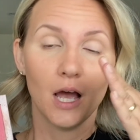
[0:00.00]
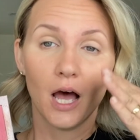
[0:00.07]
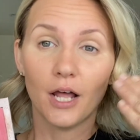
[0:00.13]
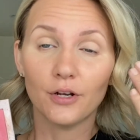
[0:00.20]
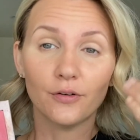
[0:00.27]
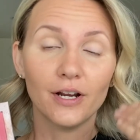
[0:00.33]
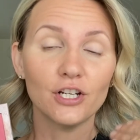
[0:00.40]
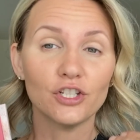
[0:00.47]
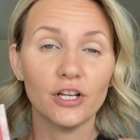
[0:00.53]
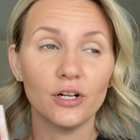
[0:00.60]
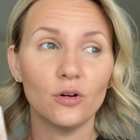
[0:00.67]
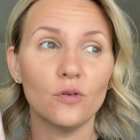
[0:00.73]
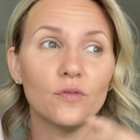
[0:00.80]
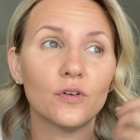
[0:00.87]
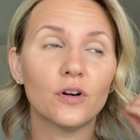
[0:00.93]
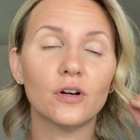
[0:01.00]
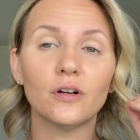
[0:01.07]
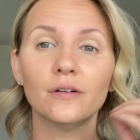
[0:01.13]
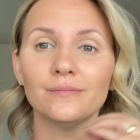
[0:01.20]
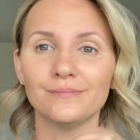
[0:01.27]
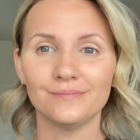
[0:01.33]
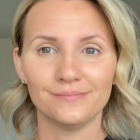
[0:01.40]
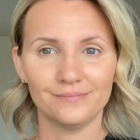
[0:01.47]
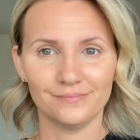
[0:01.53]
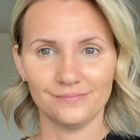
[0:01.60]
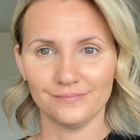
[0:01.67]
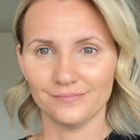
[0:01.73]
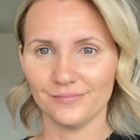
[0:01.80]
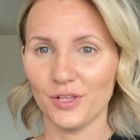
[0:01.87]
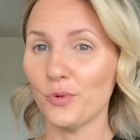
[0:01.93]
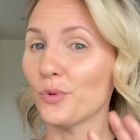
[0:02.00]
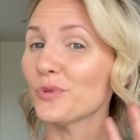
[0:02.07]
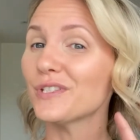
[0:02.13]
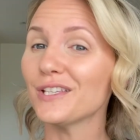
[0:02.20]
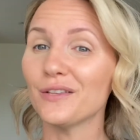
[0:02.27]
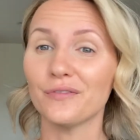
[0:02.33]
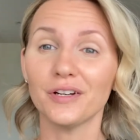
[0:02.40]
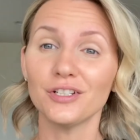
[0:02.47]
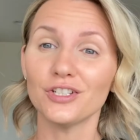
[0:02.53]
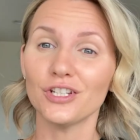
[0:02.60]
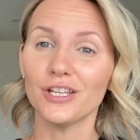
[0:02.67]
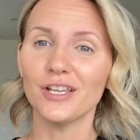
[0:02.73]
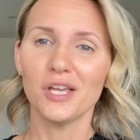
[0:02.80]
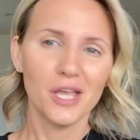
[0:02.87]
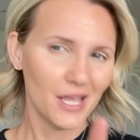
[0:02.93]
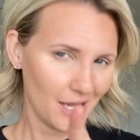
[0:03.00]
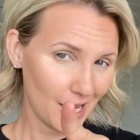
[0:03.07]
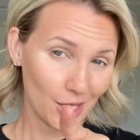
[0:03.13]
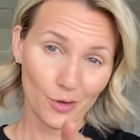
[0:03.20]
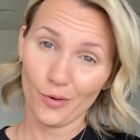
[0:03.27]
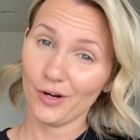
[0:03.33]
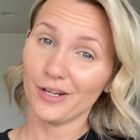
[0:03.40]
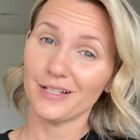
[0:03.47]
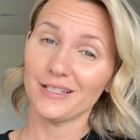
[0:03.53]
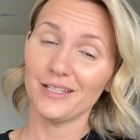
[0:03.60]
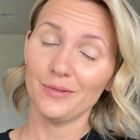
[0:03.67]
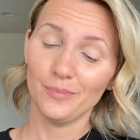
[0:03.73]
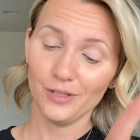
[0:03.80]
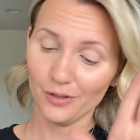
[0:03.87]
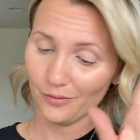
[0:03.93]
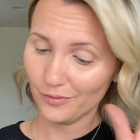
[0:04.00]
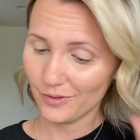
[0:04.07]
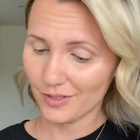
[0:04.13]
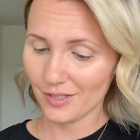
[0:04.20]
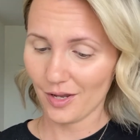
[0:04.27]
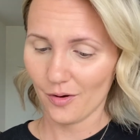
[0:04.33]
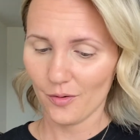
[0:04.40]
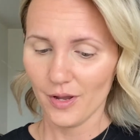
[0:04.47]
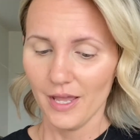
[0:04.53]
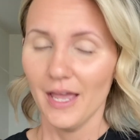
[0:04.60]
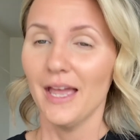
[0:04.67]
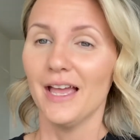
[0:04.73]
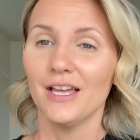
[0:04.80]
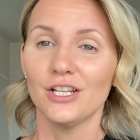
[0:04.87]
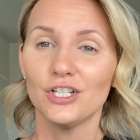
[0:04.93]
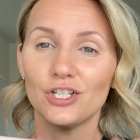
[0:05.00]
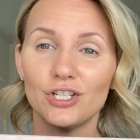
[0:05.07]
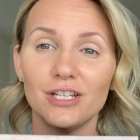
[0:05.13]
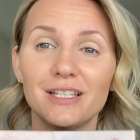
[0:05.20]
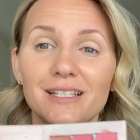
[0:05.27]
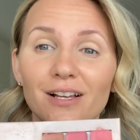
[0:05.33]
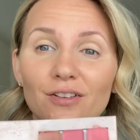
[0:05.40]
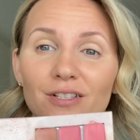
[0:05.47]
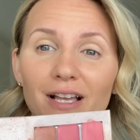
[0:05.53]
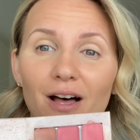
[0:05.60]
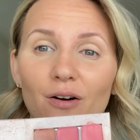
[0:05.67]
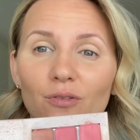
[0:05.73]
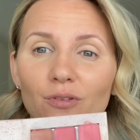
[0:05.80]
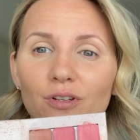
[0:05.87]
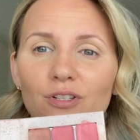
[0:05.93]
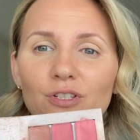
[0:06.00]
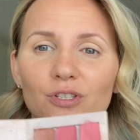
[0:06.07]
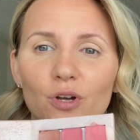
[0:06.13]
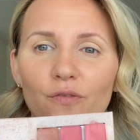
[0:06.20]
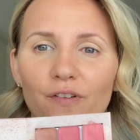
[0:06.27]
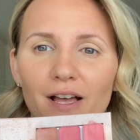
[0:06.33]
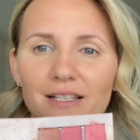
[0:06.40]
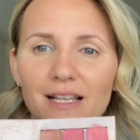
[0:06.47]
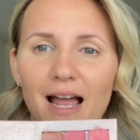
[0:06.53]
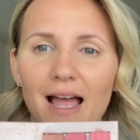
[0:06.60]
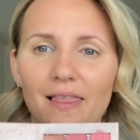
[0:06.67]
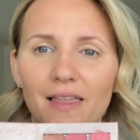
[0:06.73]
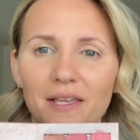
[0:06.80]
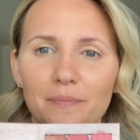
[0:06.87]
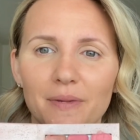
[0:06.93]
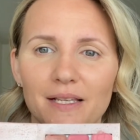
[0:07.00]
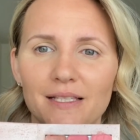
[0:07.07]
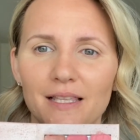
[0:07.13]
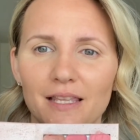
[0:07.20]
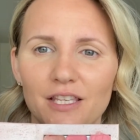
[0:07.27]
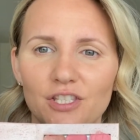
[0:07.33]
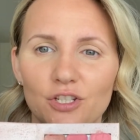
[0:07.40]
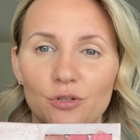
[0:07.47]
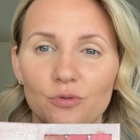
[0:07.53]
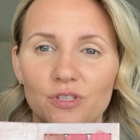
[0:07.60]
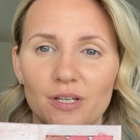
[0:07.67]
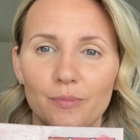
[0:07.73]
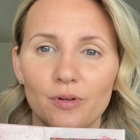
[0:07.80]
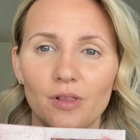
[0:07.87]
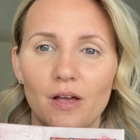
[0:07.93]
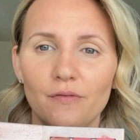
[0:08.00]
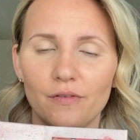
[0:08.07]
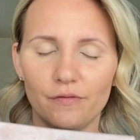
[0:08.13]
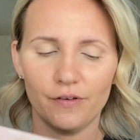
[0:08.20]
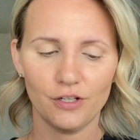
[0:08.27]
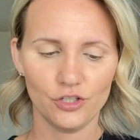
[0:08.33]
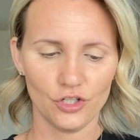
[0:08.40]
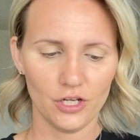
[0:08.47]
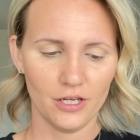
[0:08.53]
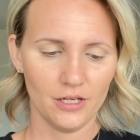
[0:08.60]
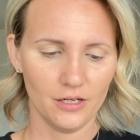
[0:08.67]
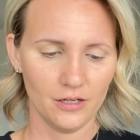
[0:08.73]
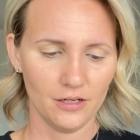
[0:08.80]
under eye shade over, you won't see the Frenchie and you aren't going to see the blue. So she sells out so fast. I like mixing these two, Summer Love and Frenchie.